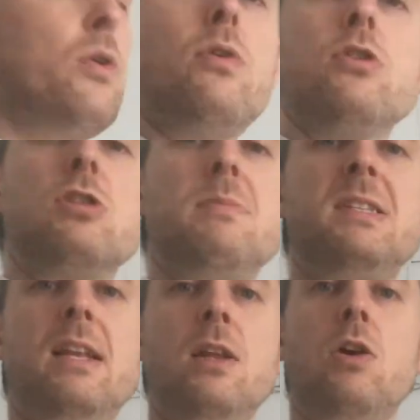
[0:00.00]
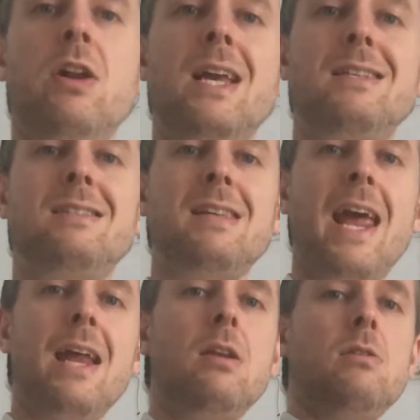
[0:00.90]
it could also be sitting on a
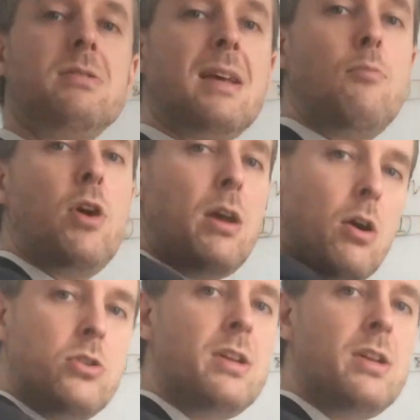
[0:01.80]
SAN somewhere on